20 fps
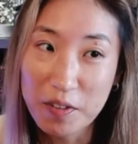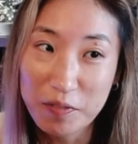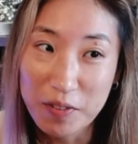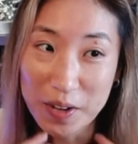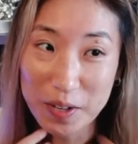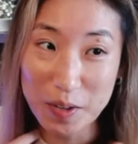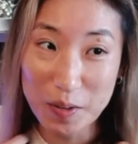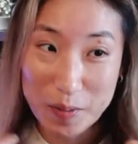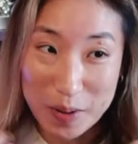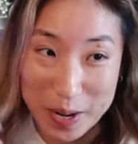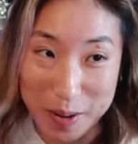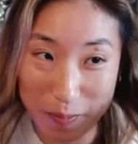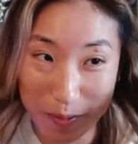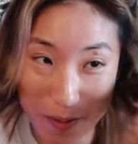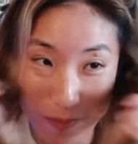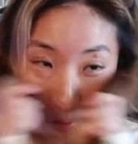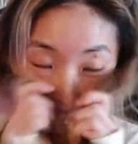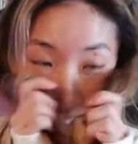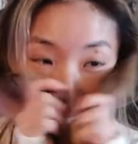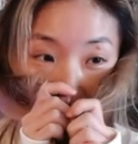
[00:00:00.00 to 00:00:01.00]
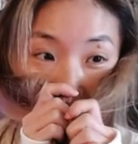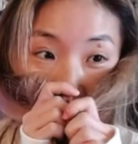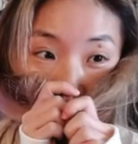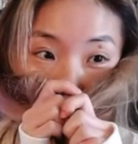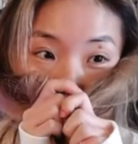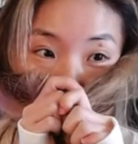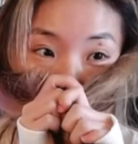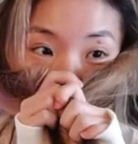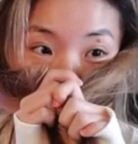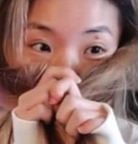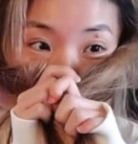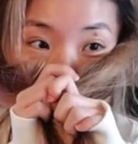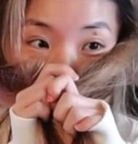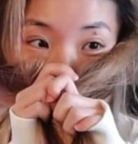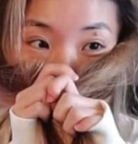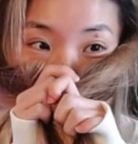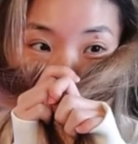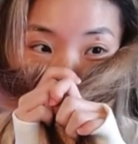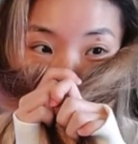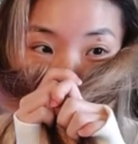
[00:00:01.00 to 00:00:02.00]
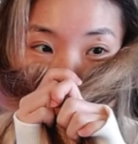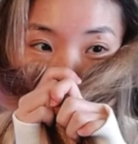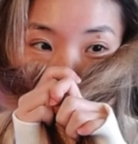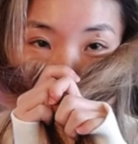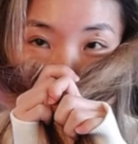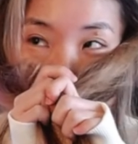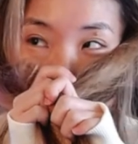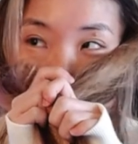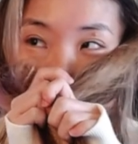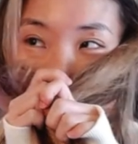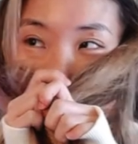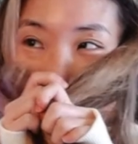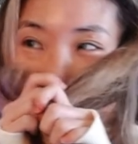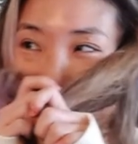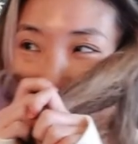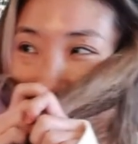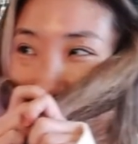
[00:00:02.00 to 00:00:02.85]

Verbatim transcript: found a waterproof mascara and I don't know how long I've been talking about a